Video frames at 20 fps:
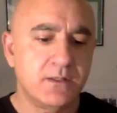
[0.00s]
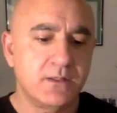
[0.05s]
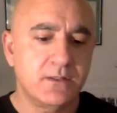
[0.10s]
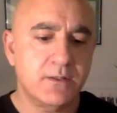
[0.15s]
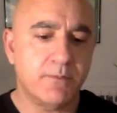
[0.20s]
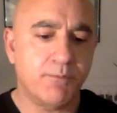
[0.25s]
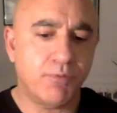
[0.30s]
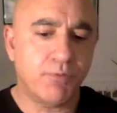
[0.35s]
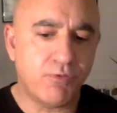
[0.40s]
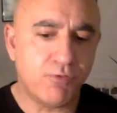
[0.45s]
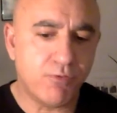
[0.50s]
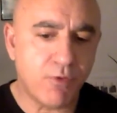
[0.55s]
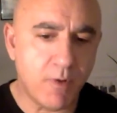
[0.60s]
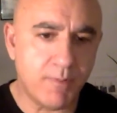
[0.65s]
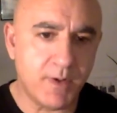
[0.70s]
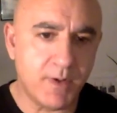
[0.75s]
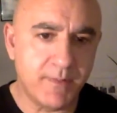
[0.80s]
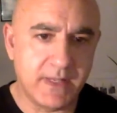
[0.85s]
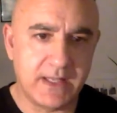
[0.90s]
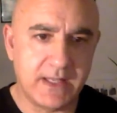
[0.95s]
The
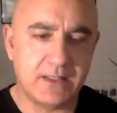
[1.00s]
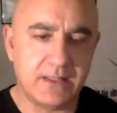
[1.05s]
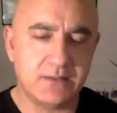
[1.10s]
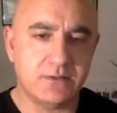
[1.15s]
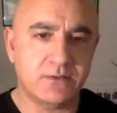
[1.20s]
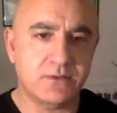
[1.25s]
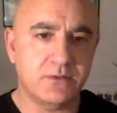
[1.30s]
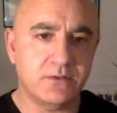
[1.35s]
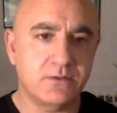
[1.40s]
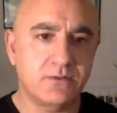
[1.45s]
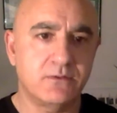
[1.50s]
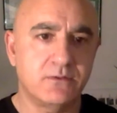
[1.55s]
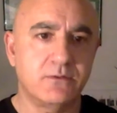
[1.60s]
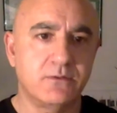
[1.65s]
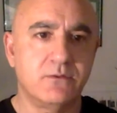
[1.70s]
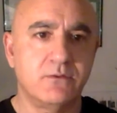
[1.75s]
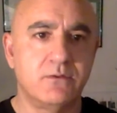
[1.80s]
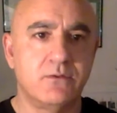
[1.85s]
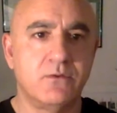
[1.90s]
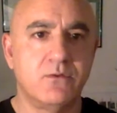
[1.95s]
problem is
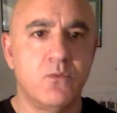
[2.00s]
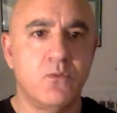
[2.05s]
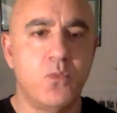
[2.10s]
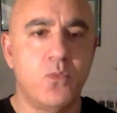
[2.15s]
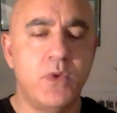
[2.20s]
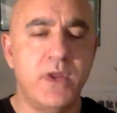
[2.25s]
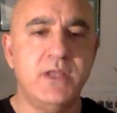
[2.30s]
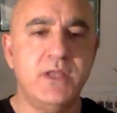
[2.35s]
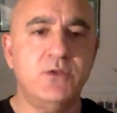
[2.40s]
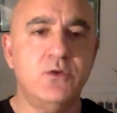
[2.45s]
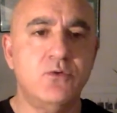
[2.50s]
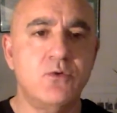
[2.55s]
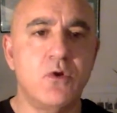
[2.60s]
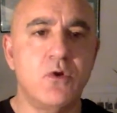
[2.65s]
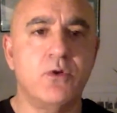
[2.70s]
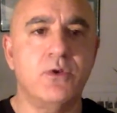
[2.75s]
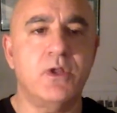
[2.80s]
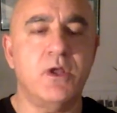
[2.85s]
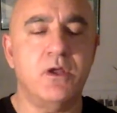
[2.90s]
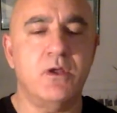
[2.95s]
we do
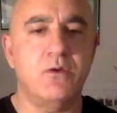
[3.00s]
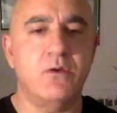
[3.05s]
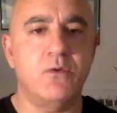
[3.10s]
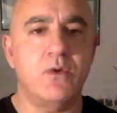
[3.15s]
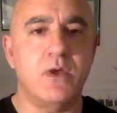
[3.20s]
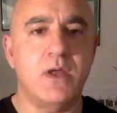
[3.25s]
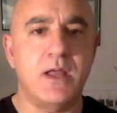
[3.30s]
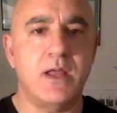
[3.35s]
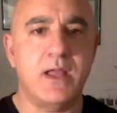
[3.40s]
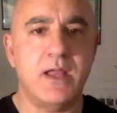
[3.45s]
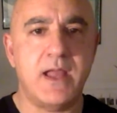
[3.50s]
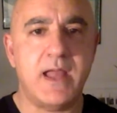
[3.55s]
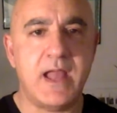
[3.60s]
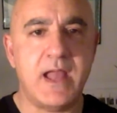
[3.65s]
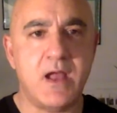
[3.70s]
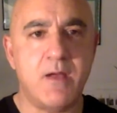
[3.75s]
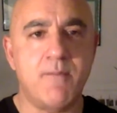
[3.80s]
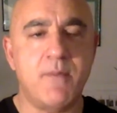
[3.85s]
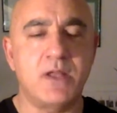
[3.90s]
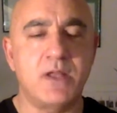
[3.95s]
not know
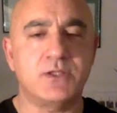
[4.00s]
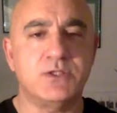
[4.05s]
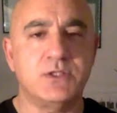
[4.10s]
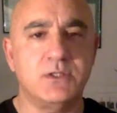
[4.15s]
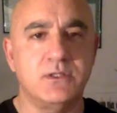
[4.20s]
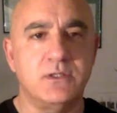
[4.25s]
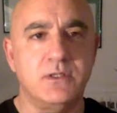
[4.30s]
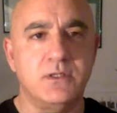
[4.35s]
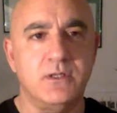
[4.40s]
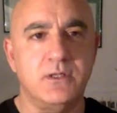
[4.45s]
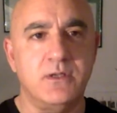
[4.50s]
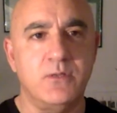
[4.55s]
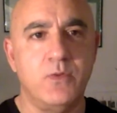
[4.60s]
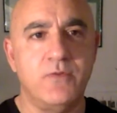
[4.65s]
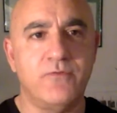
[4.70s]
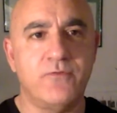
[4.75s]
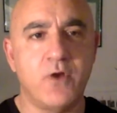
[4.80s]
how much we've